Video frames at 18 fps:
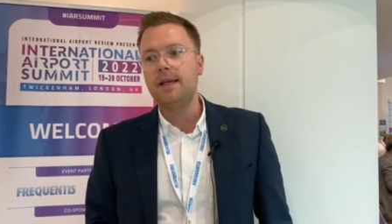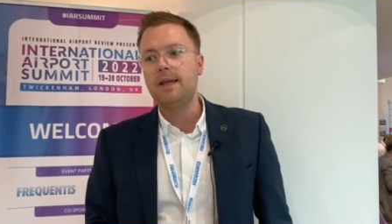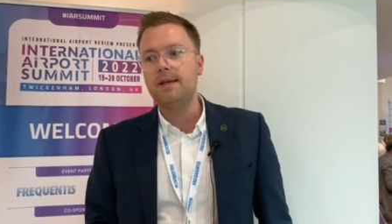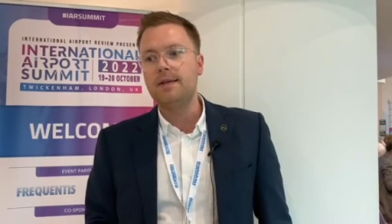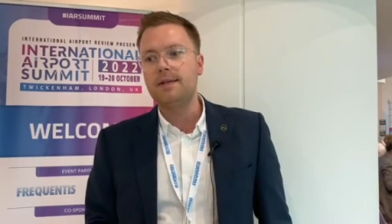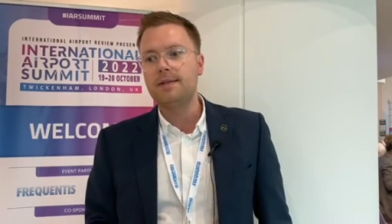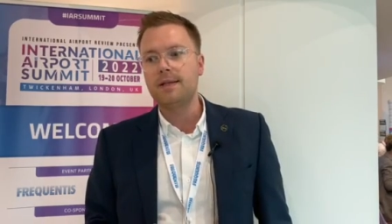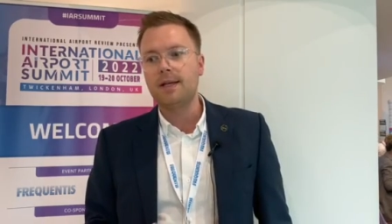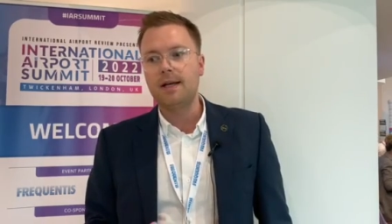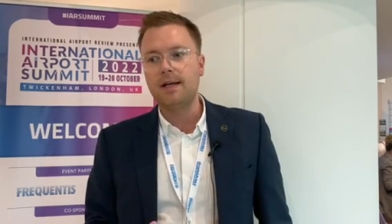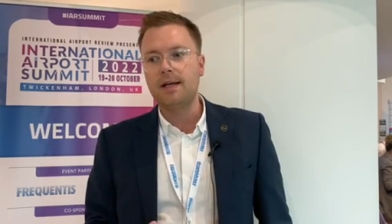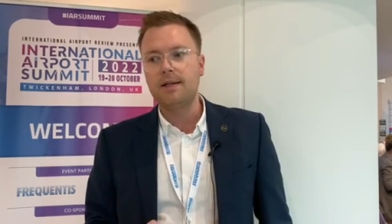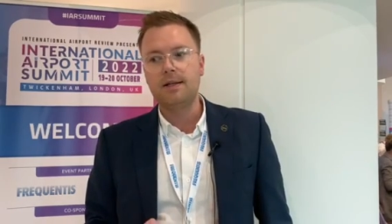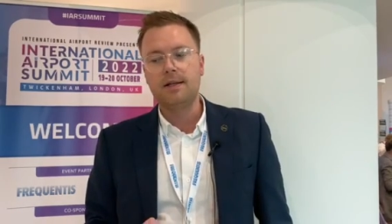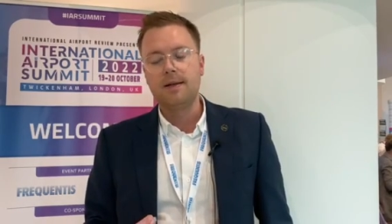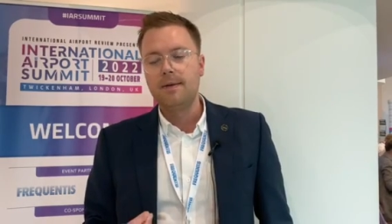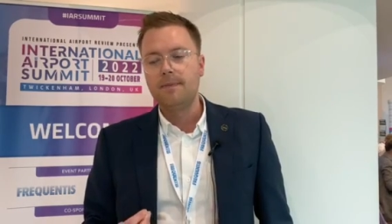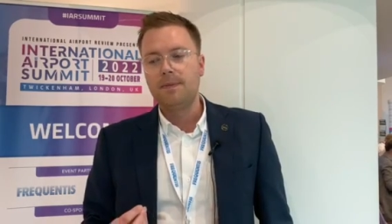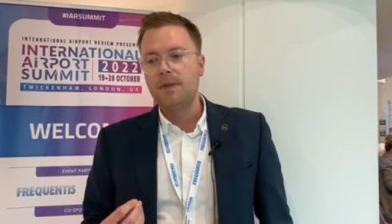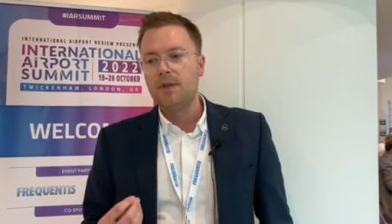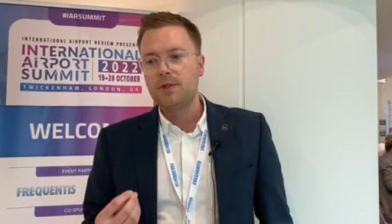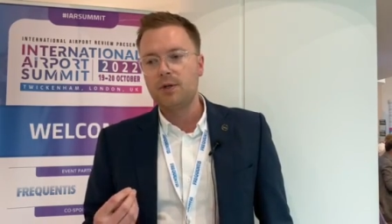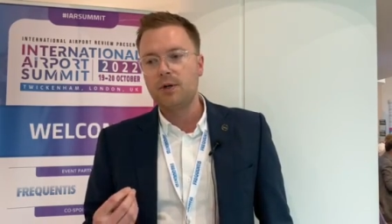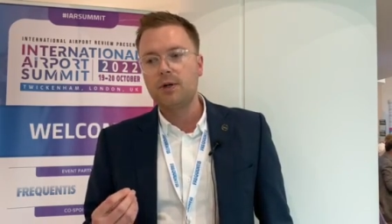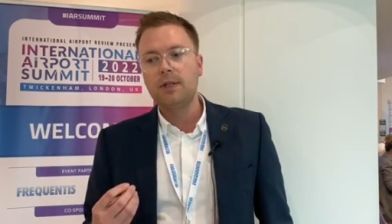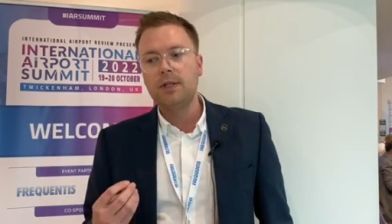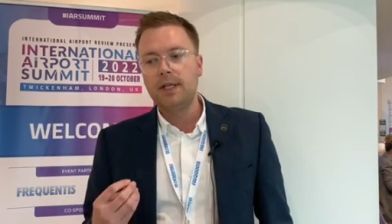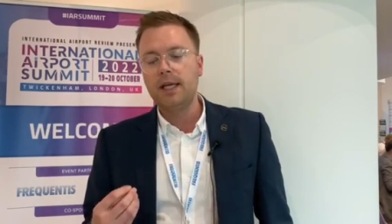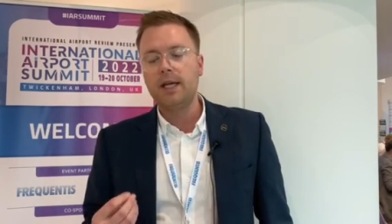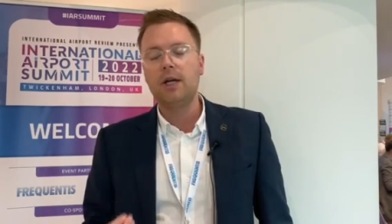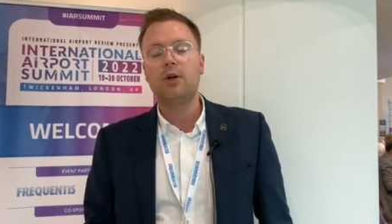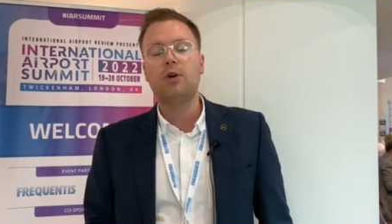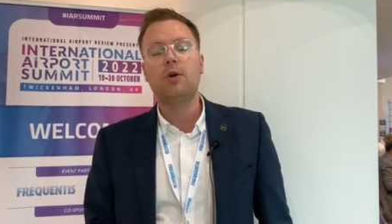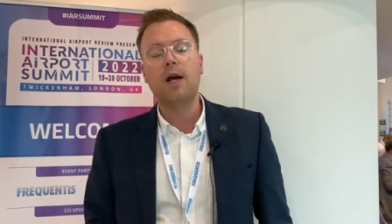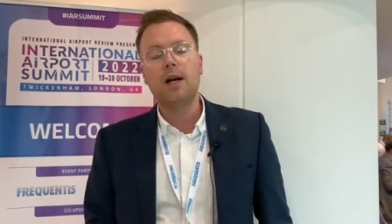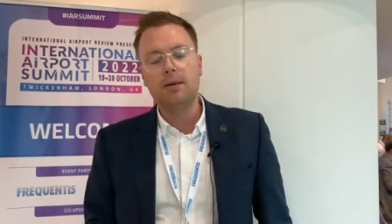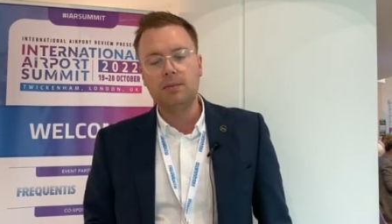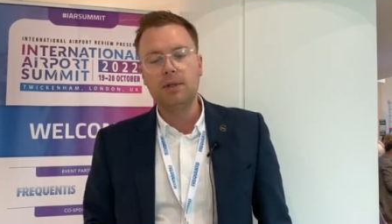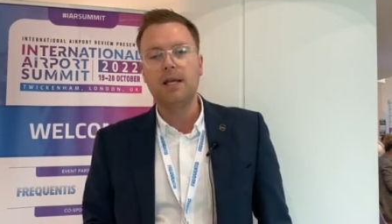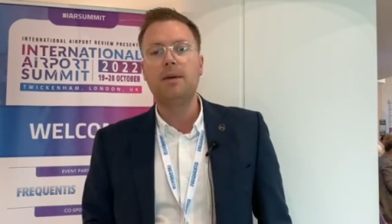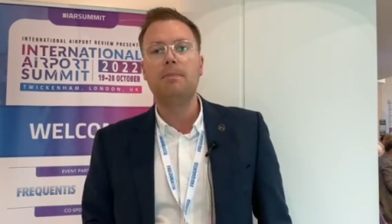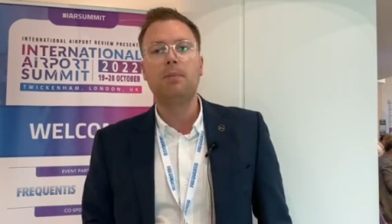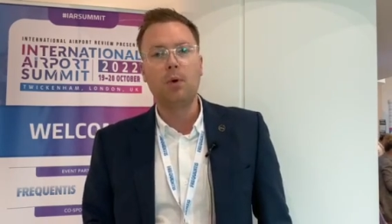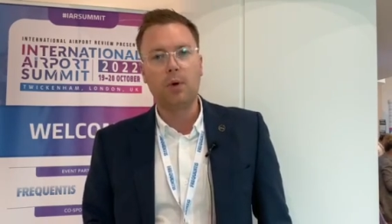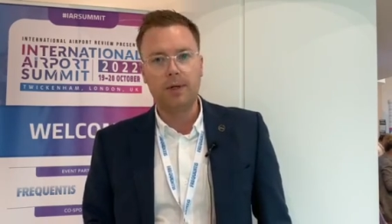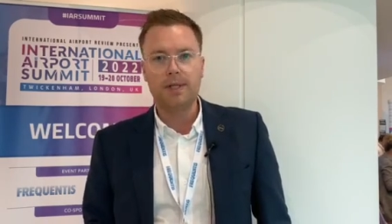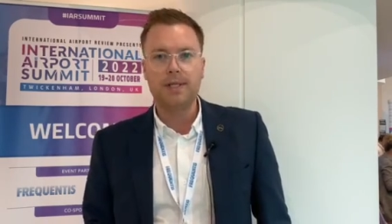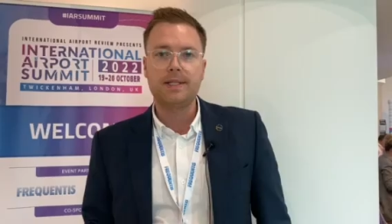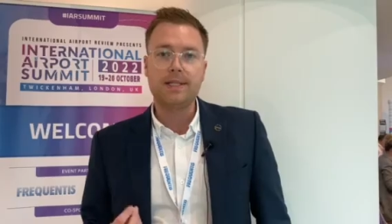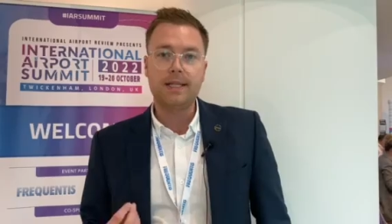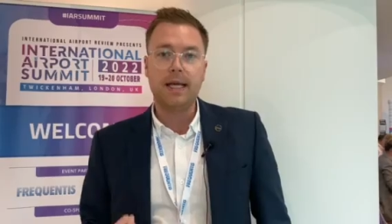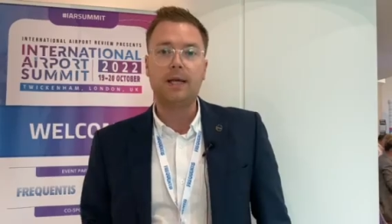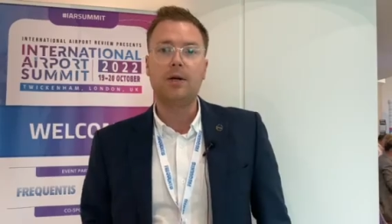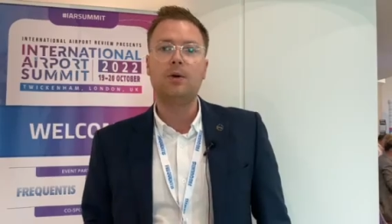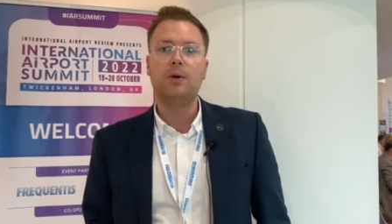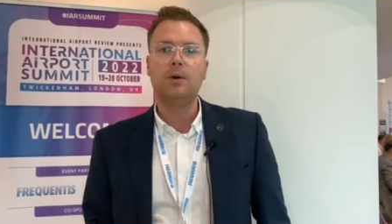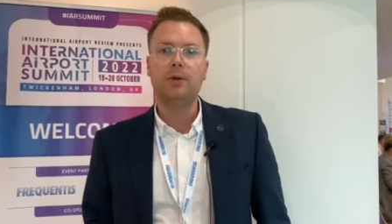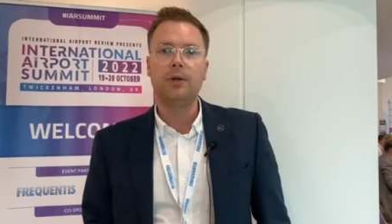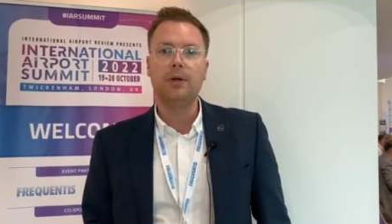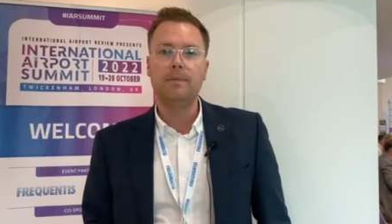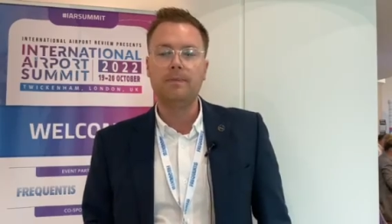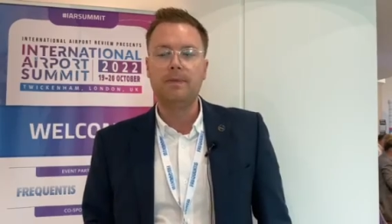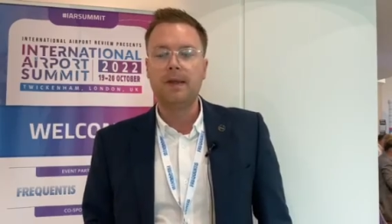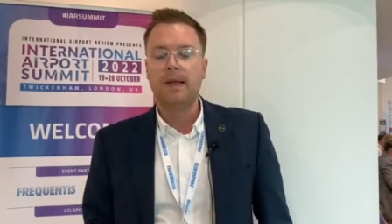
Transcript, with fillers: is uh, certainly an incredibly important stakeholder,